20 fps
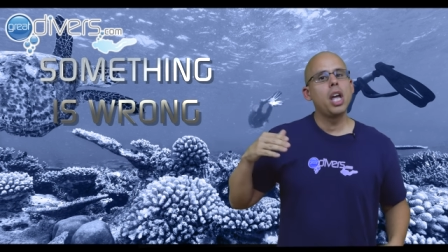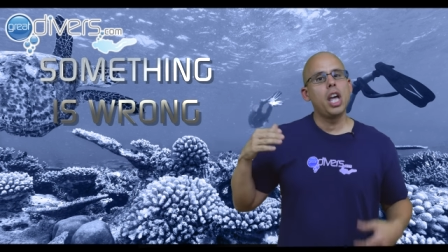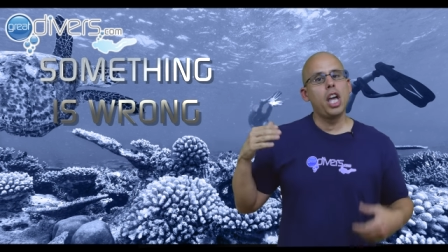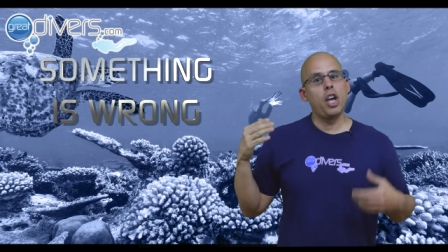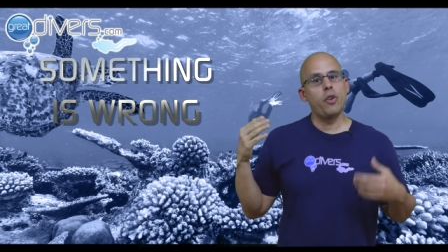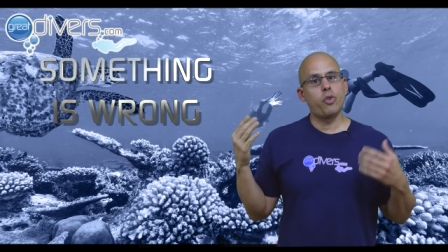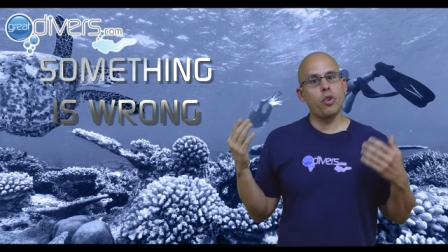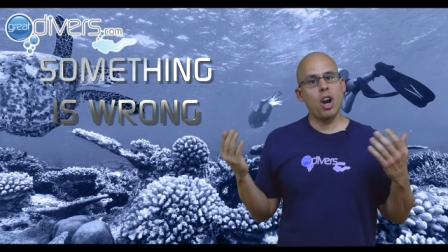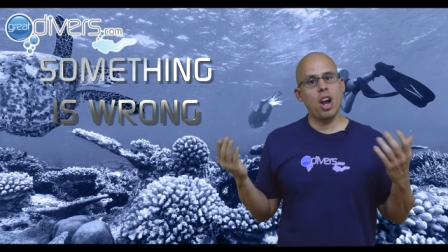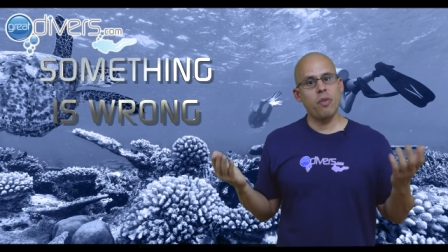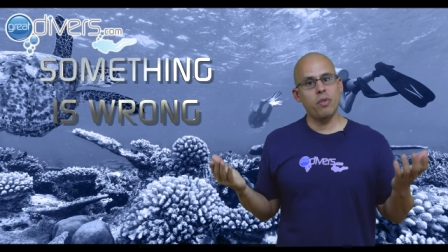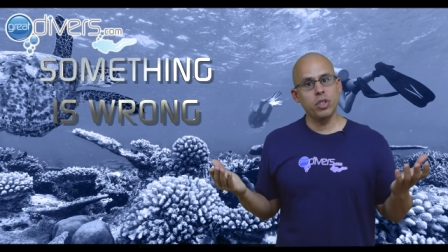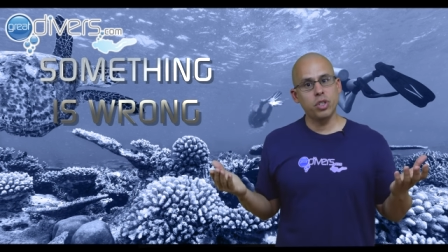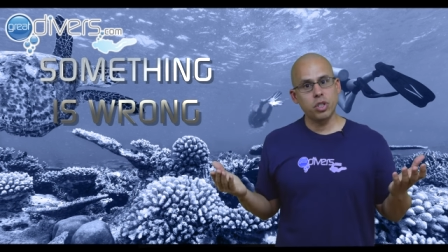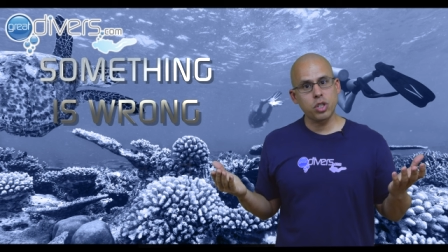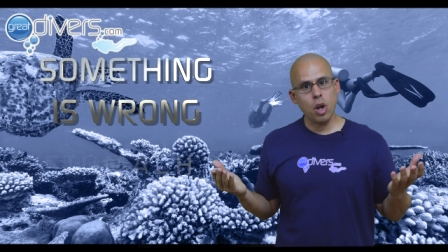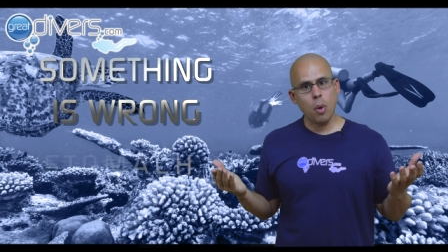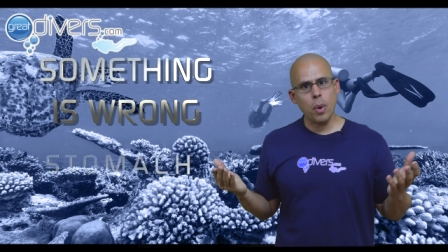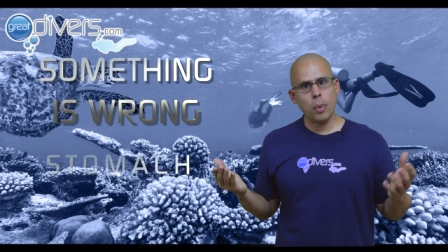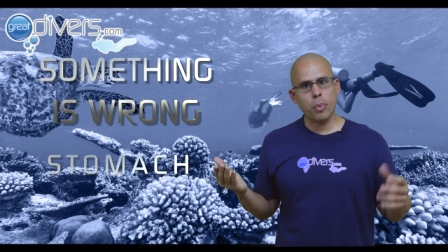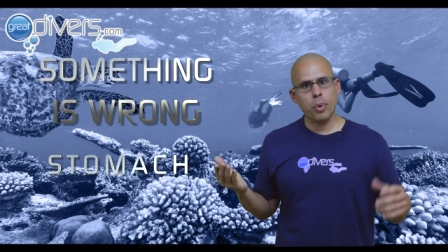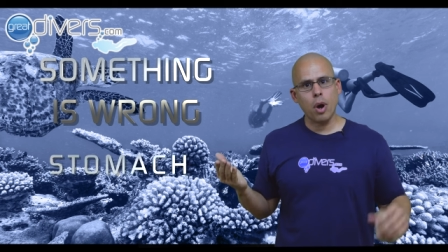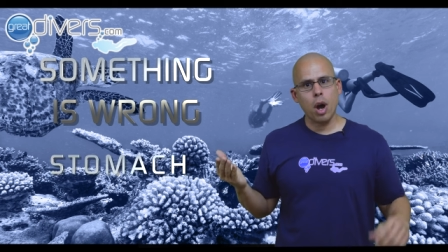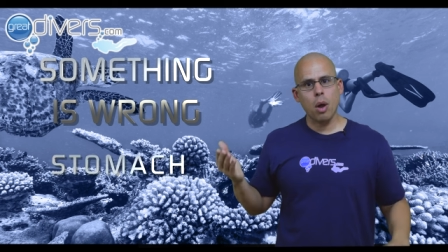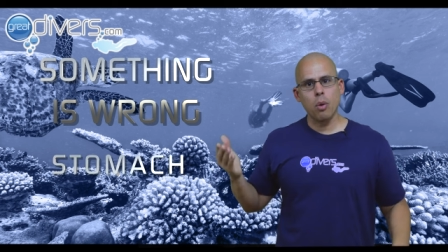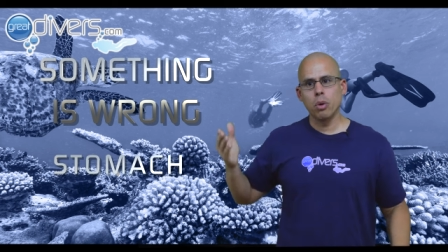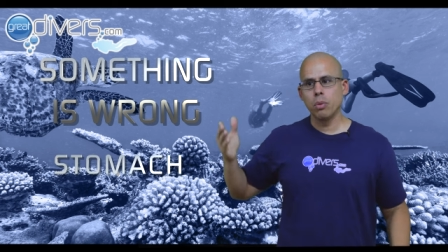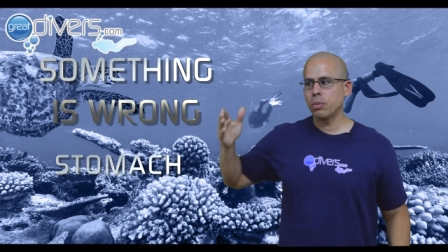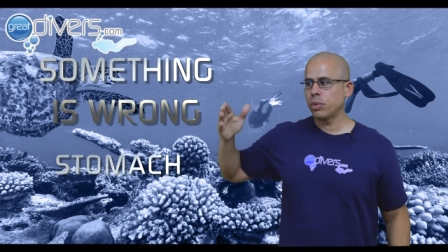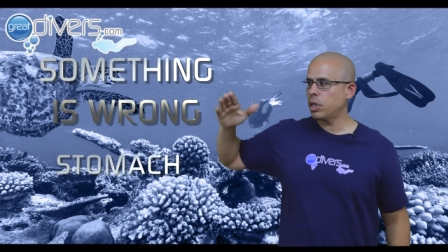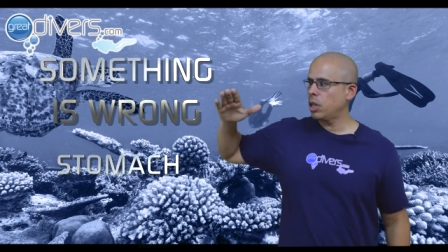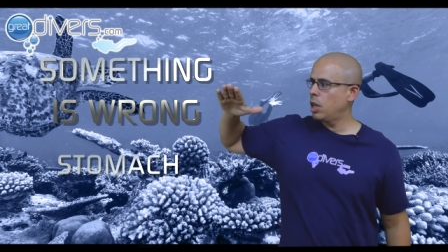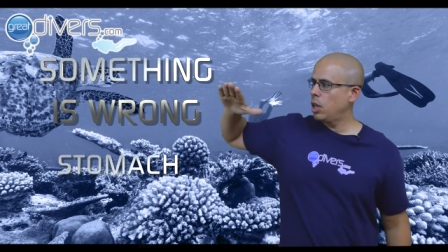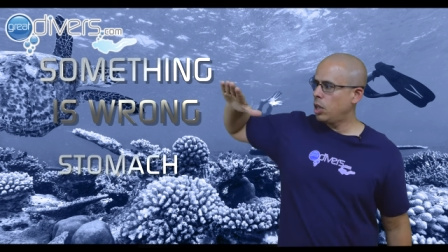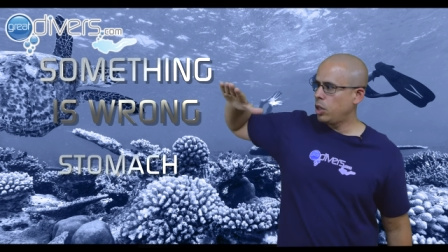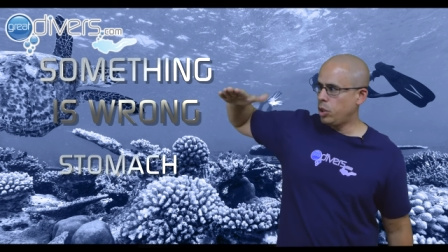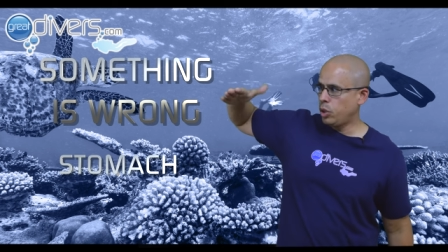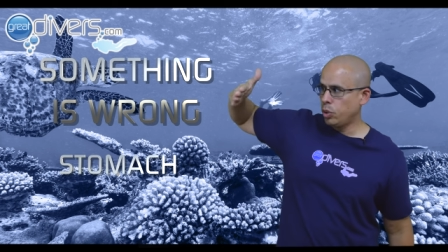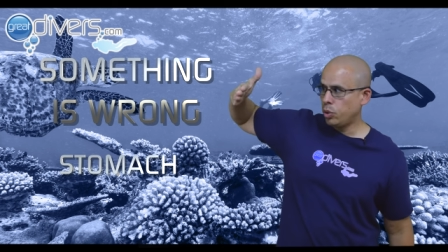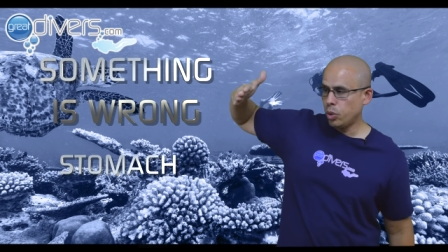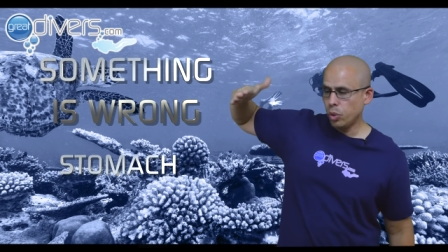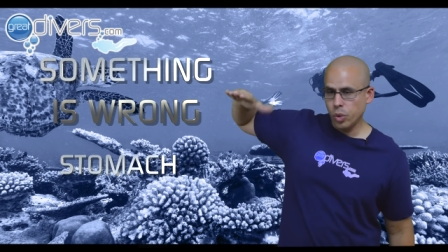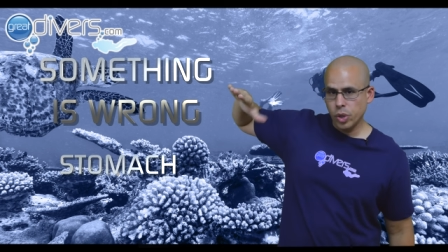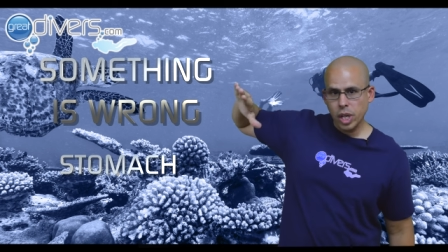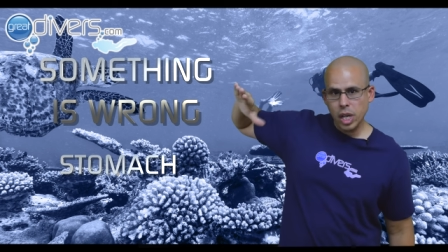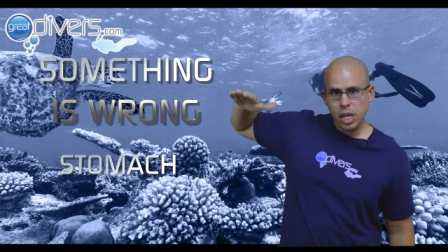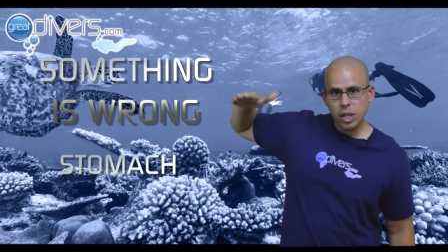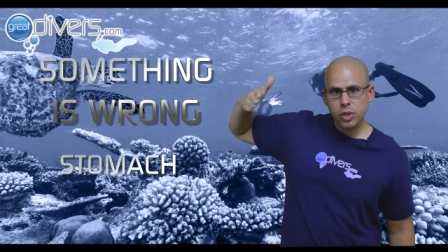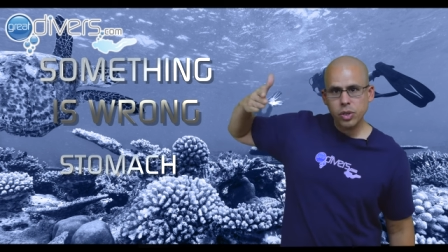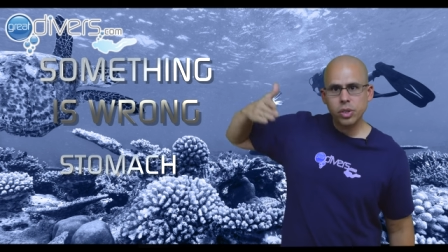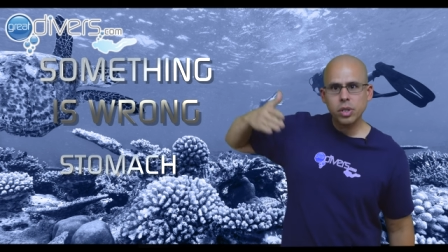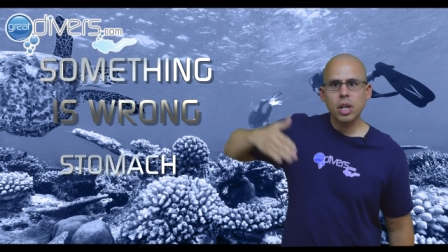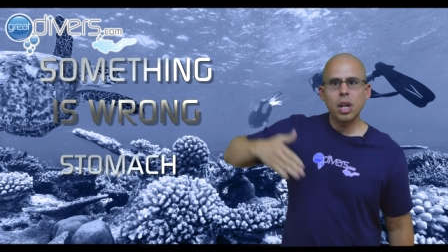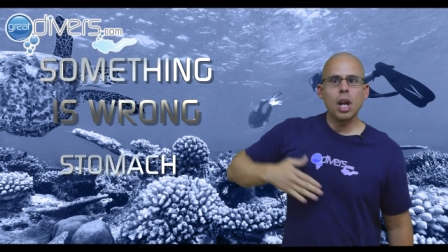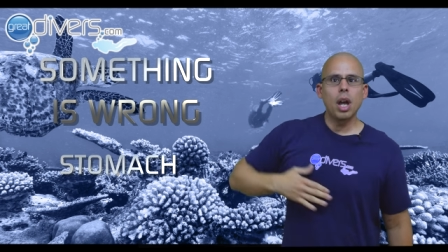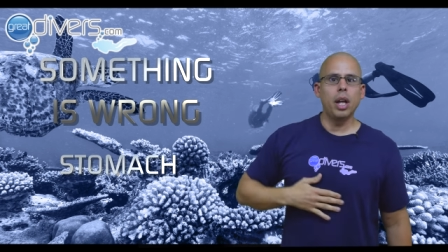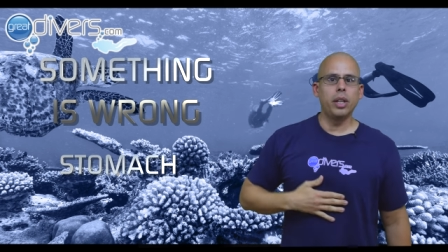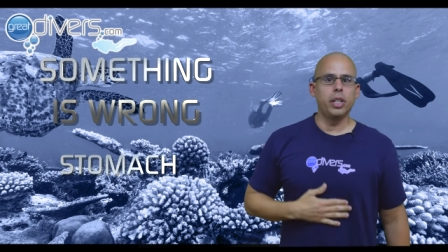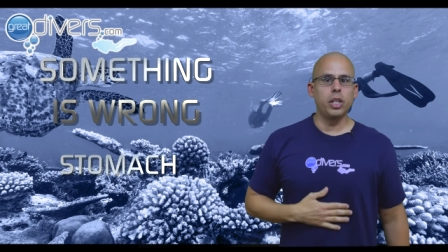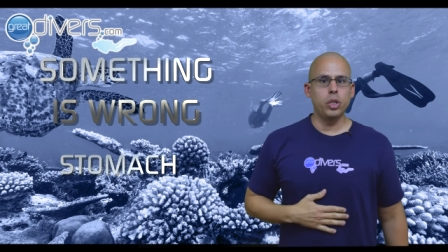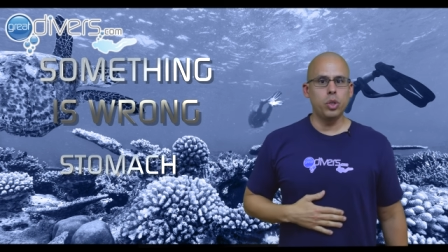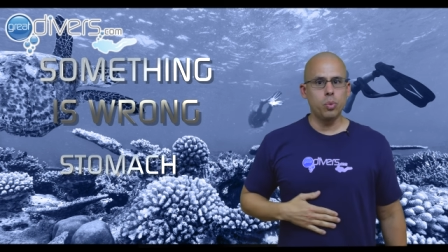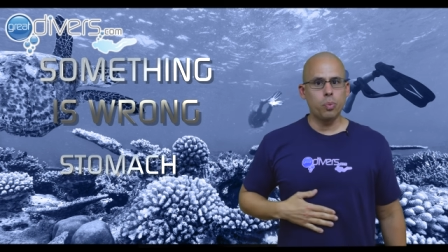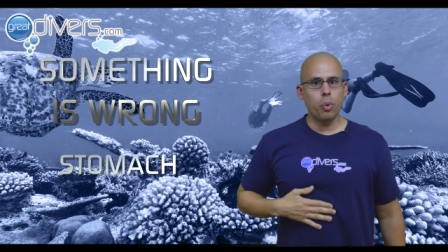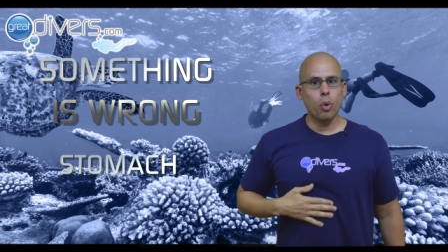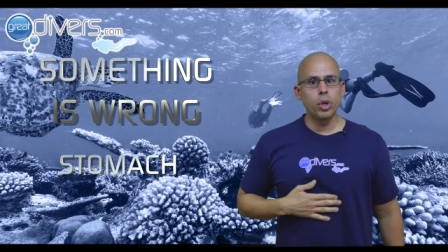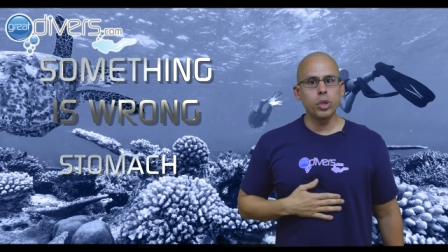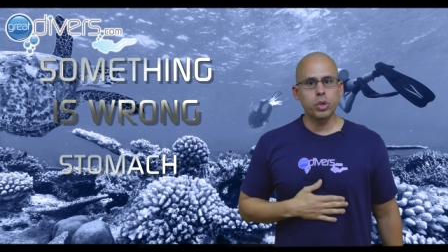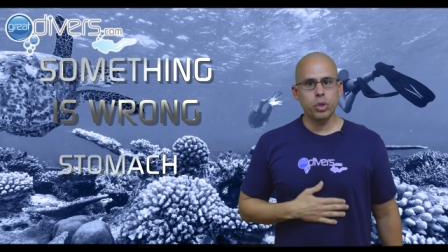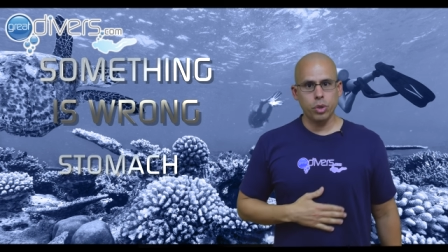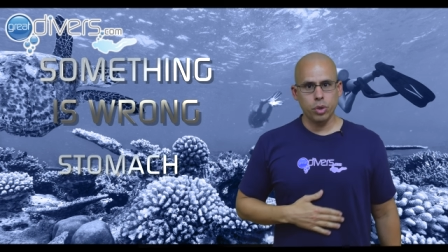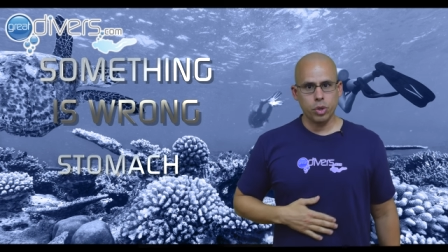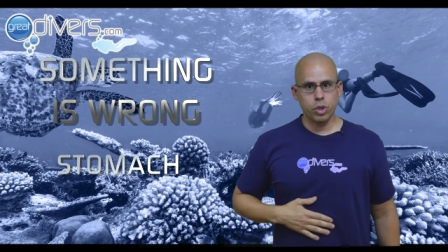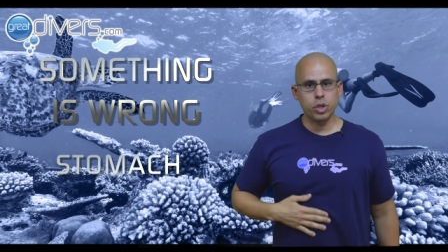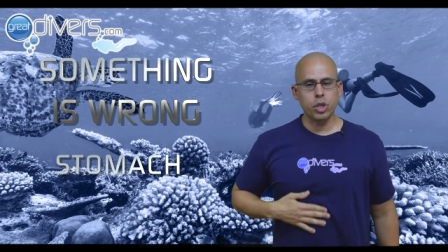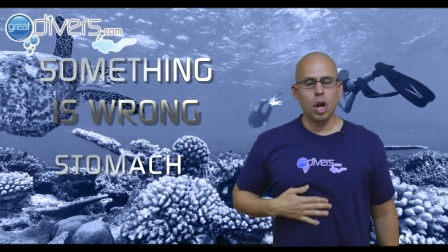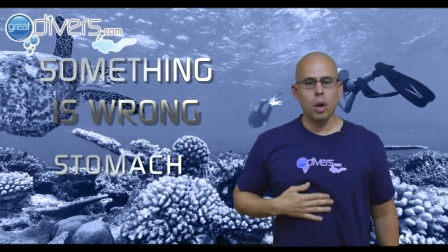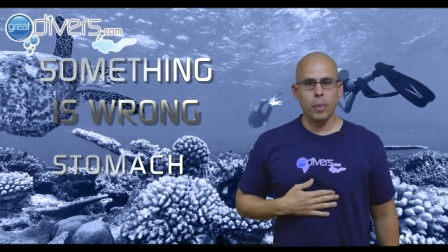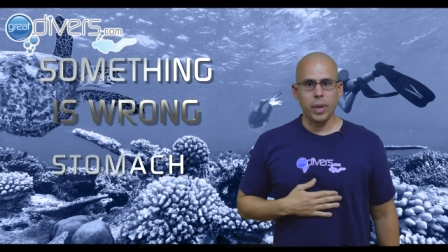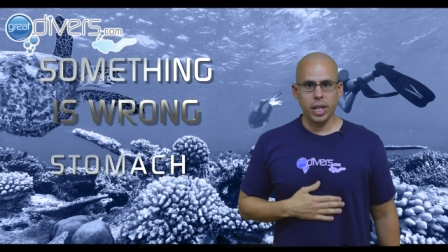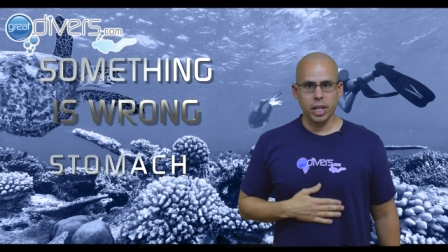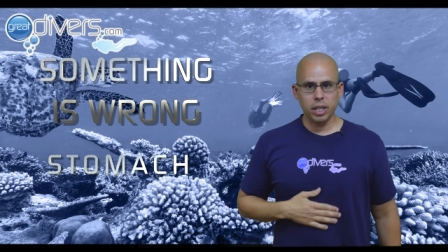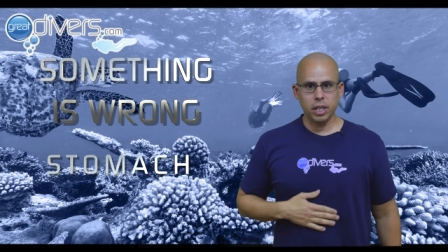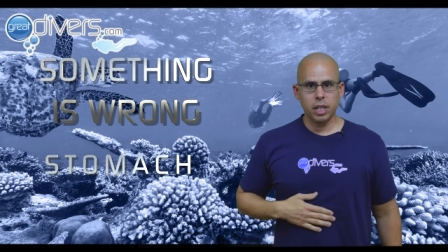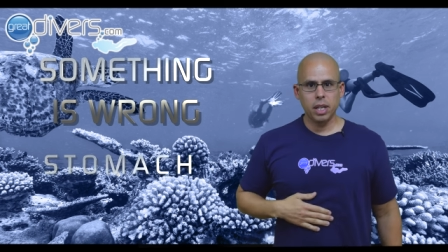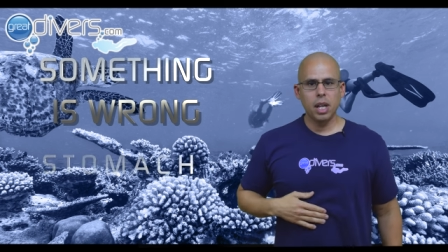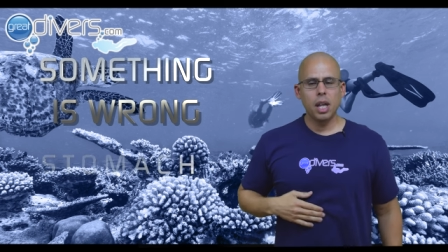If you're having stomach problems, you do this and then you point to your stomach.